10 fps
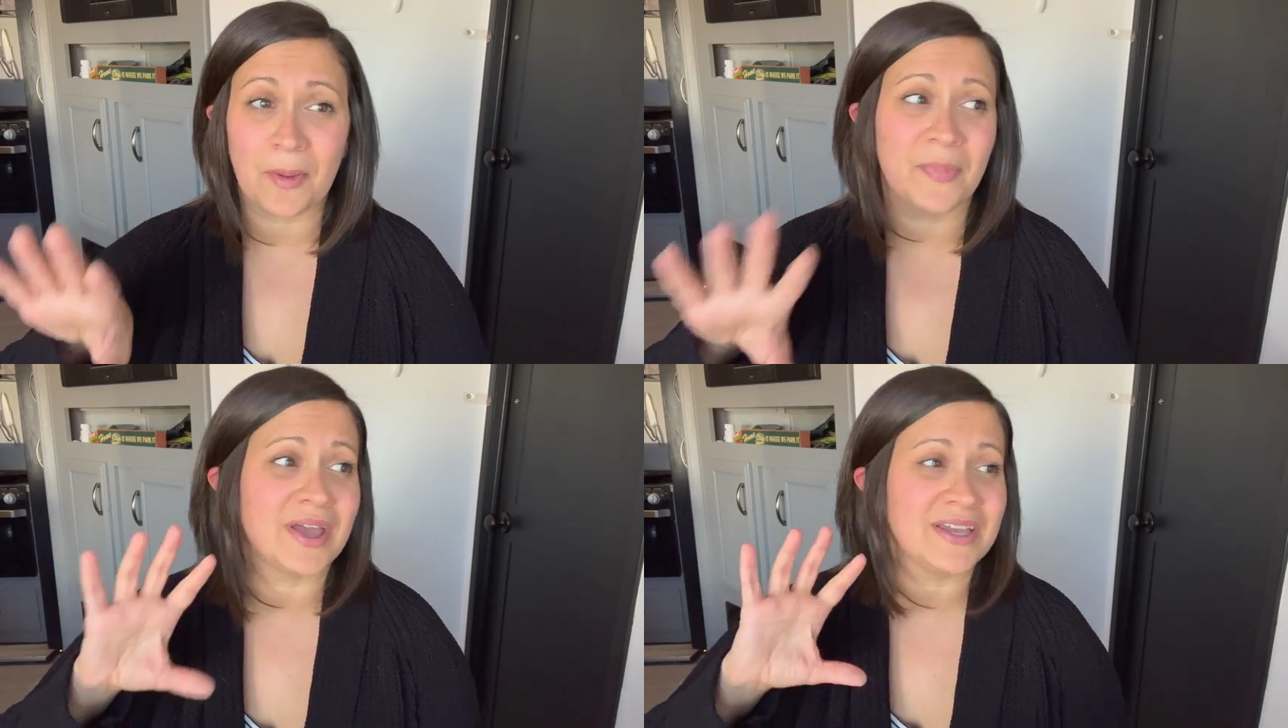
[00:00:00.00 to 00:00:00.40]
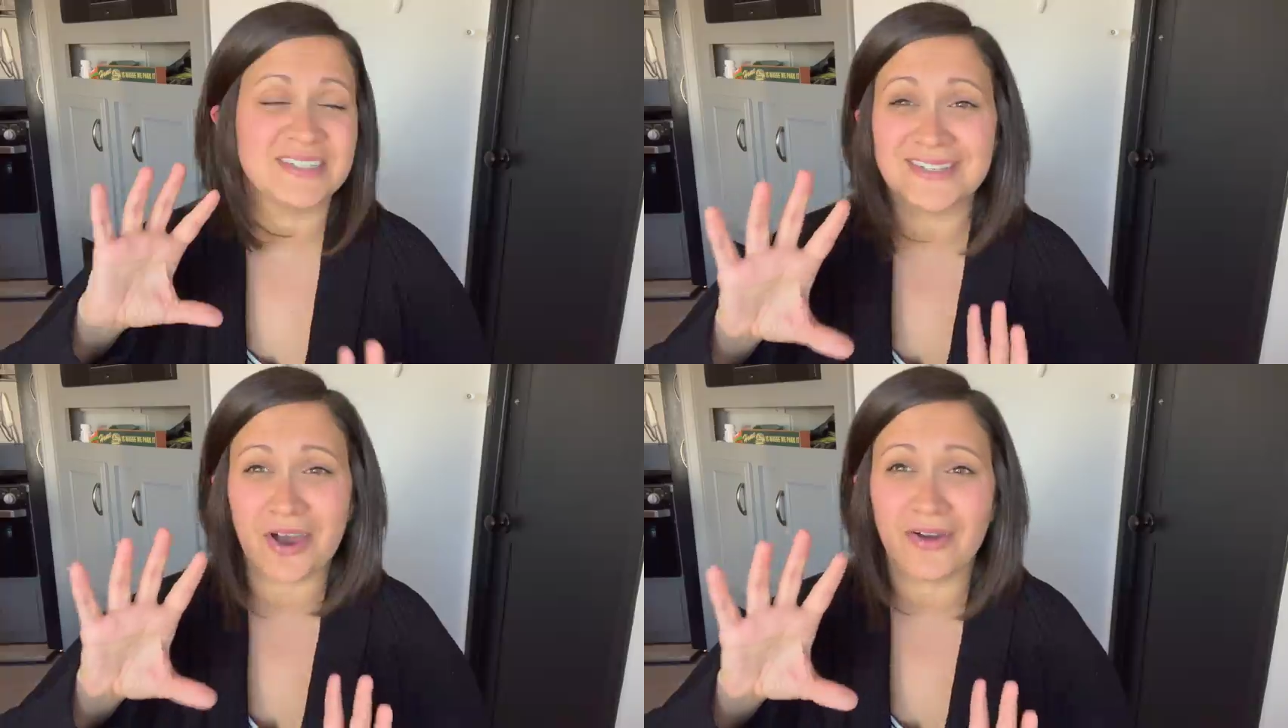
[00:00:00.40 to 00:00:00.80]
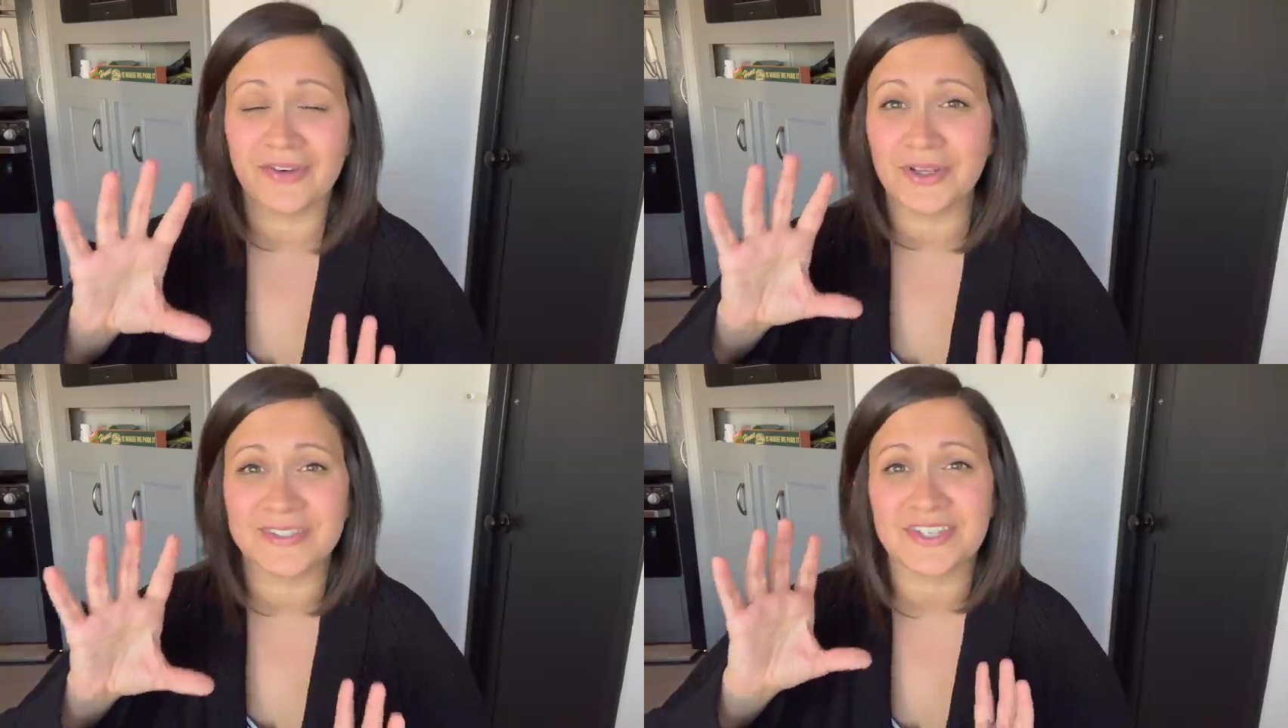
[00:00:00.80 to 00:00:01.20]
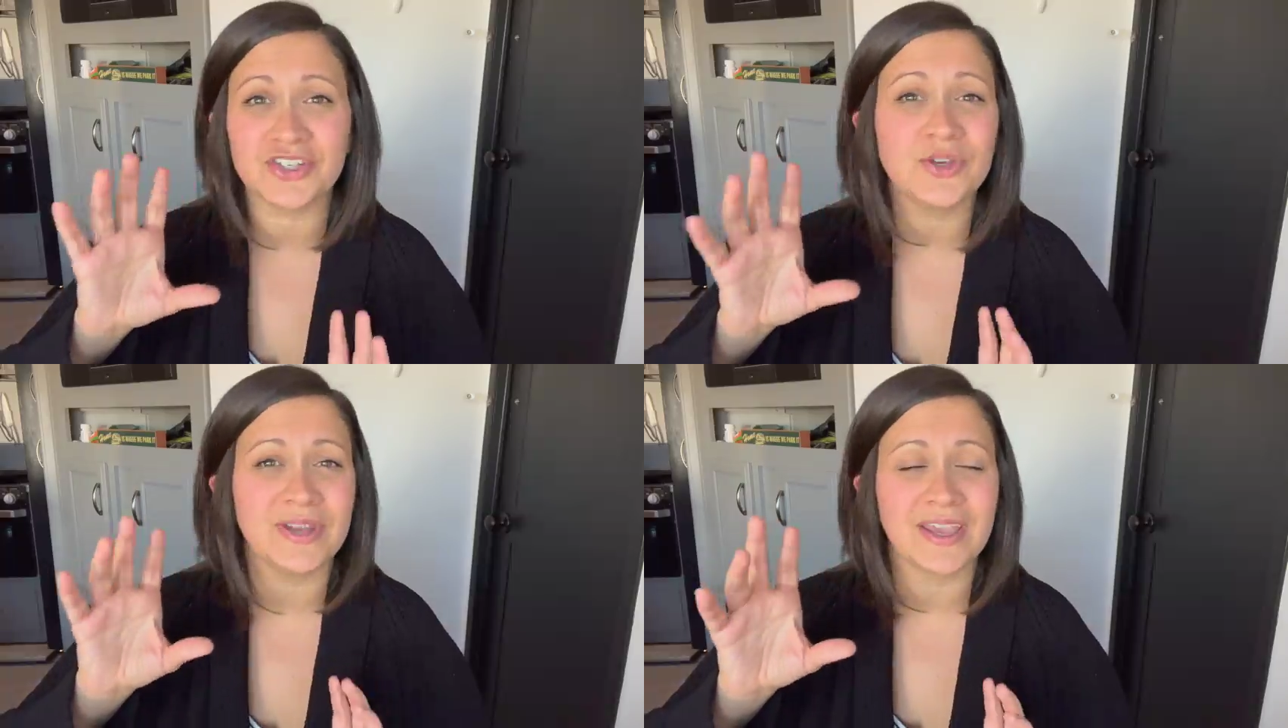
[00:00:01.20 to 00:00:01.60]
but it does offer you such a
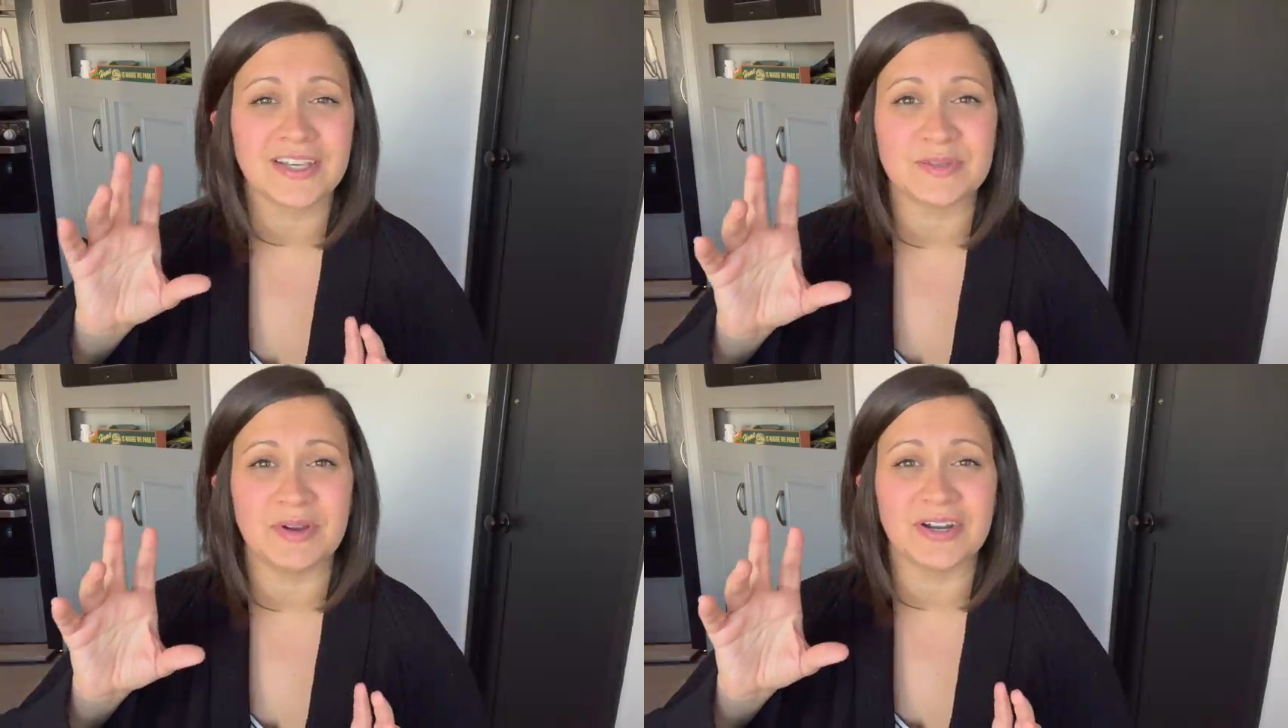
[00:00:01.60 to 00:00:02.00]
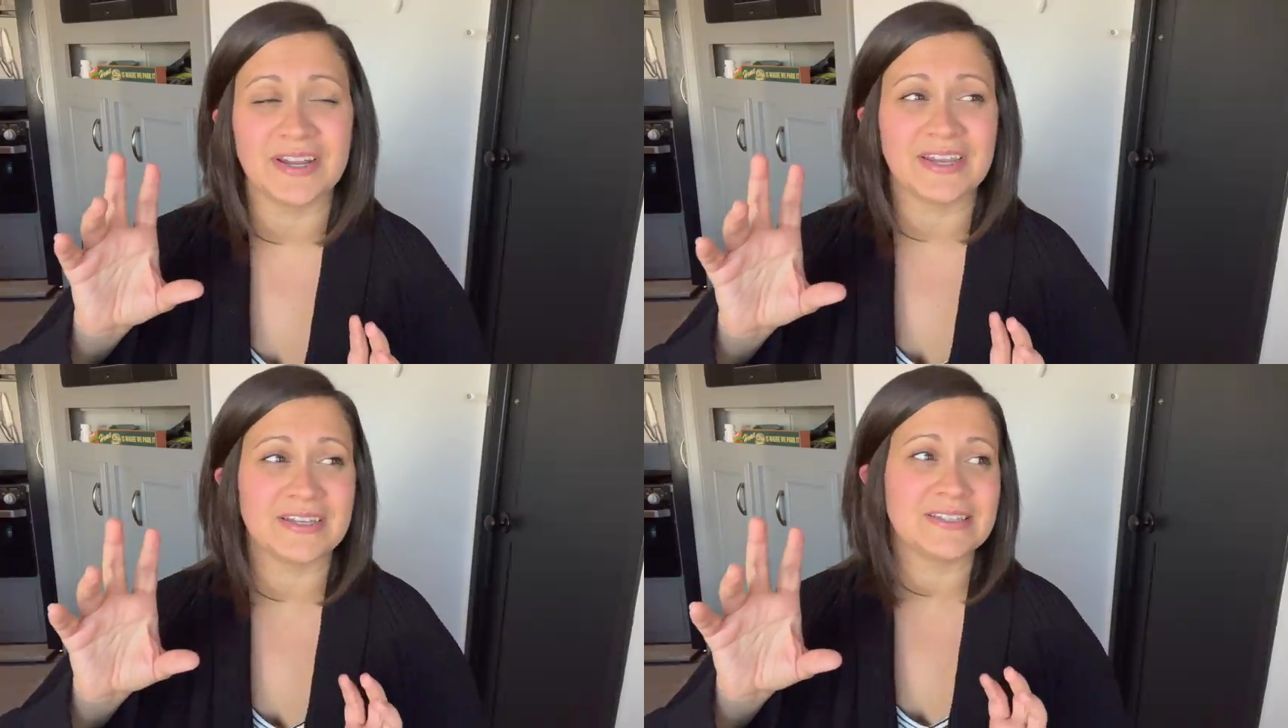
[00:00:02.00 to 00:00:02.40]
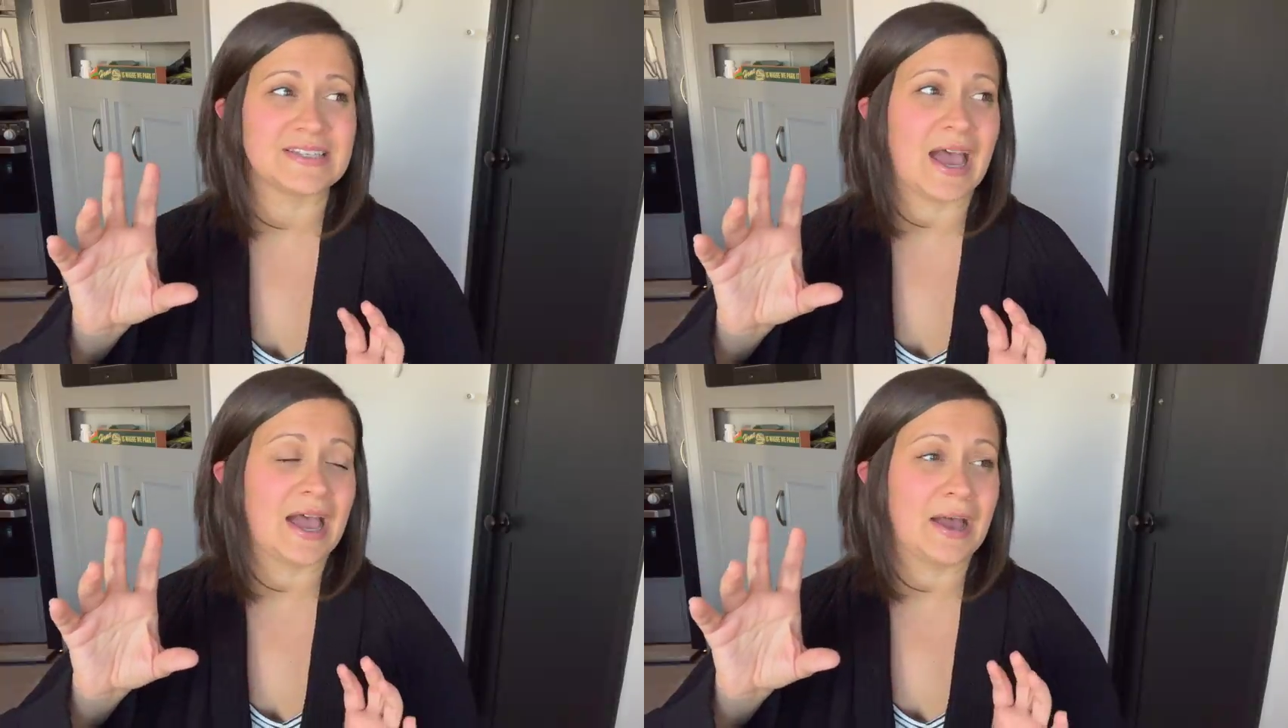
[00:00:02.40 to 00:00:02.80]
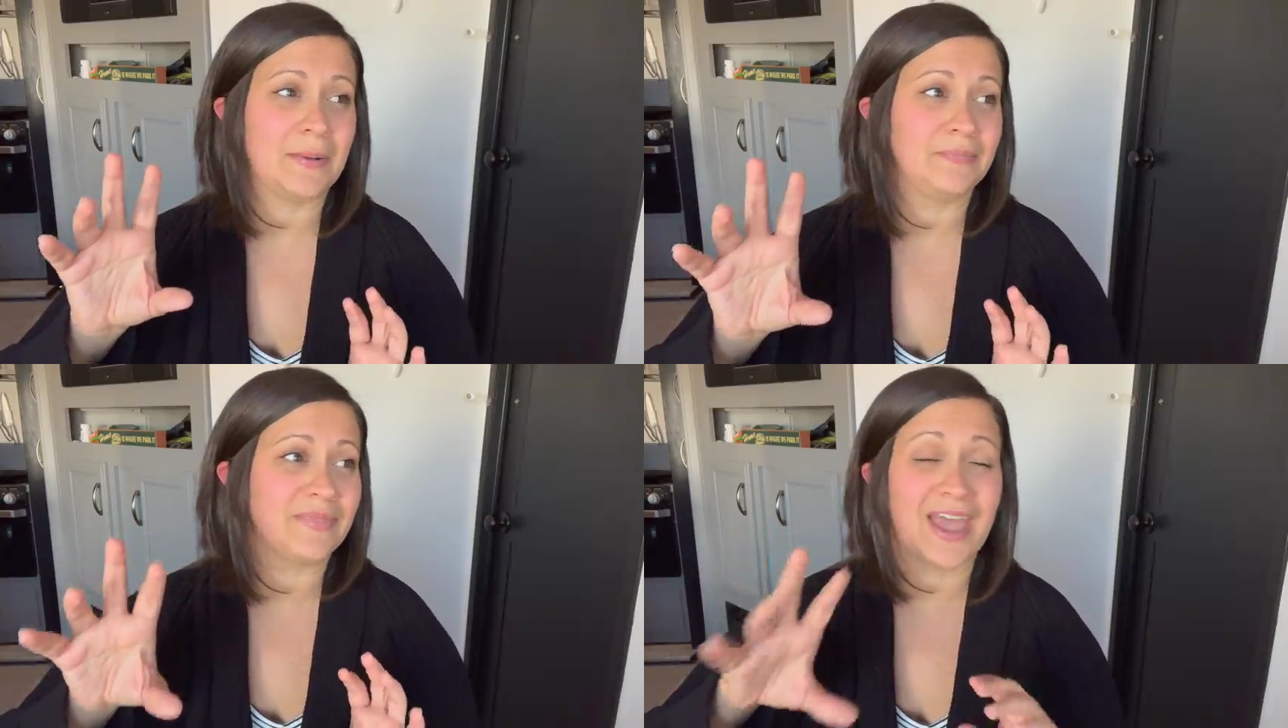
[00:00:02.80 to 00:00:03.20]
unique experience
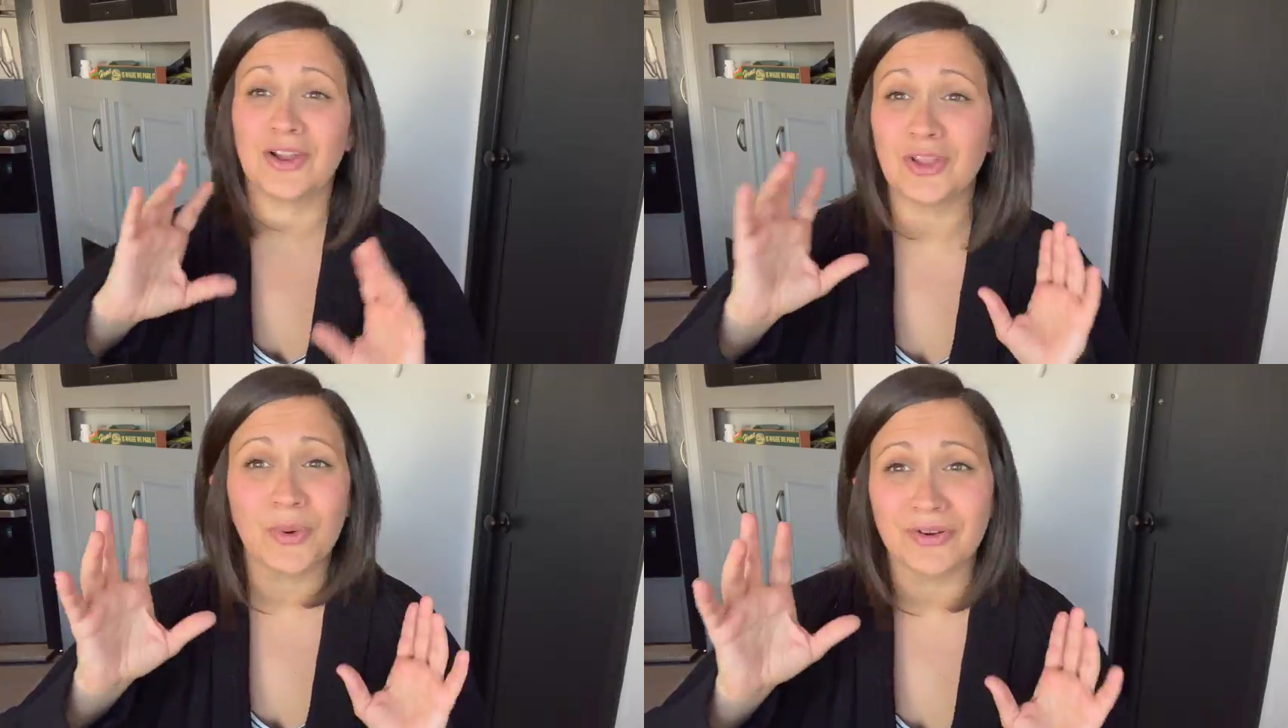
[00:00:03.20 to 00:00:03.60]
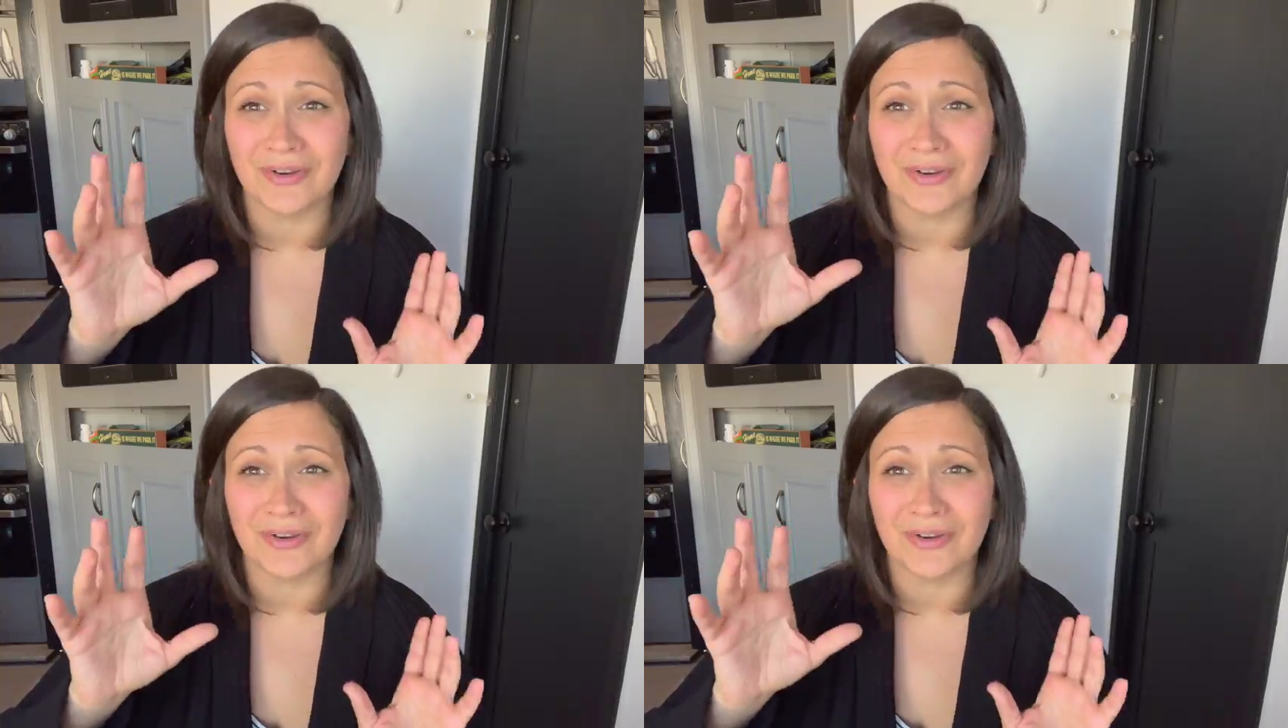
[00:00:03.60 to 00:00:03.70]
um, at a lower